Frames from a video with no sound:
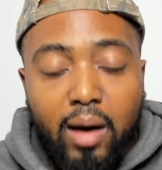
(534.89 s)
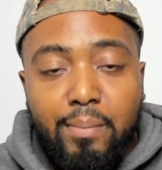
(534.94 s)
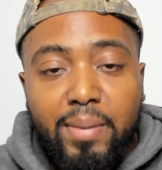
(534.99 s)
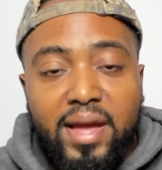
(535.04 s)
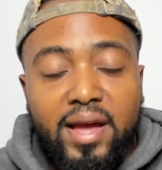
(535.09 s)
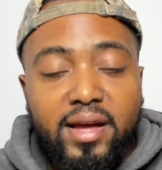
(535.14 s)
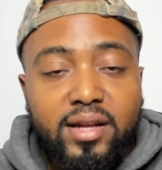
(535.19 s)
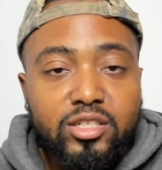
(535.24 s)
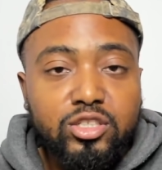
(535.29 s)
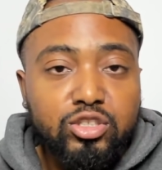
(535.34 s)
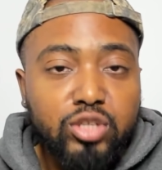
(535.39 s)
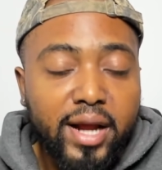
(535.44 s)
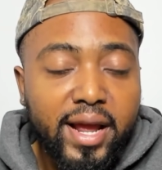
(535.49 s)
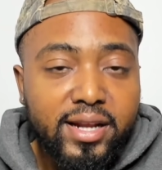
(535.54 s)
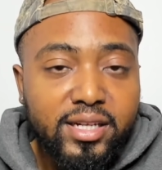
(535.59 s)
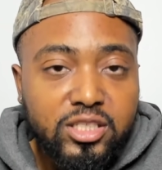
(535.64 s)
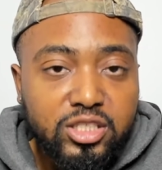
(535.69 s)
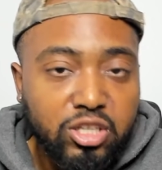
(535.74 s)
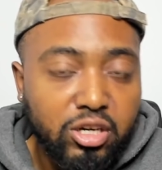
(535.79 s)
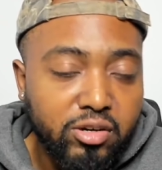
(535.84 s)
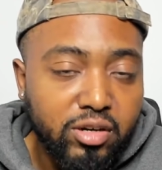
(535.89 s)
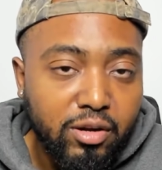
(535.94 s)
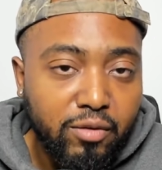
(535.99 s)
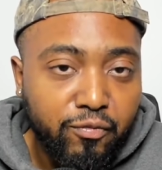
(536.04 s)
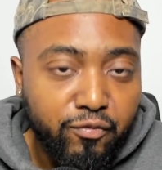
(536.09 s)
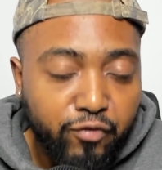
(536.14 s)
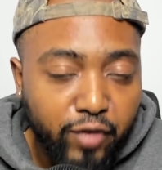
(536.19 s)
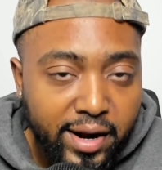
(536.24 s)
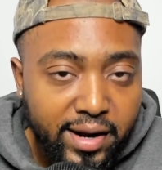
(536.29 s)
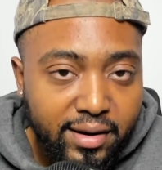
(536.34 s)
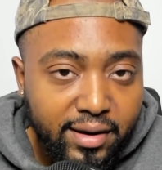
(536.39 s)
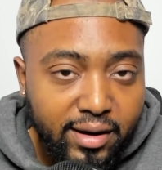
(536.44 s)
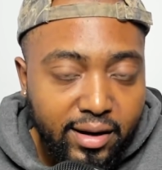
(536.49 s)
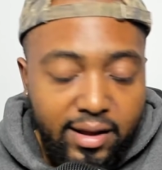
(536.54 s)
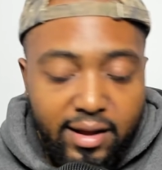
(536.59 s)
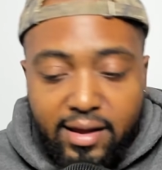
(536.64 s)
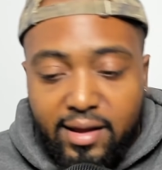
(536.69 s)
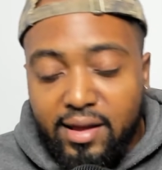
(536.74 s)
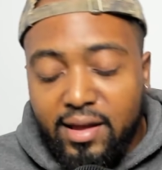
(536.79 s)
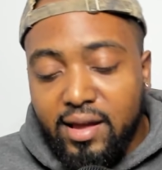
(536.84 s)
Being transgender
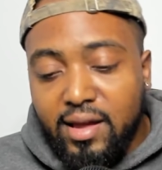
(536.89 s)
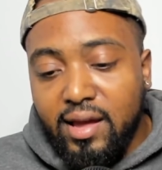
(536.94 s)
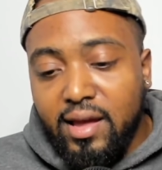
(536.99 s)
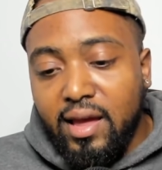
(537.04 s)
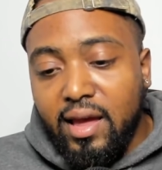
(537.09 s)
friendly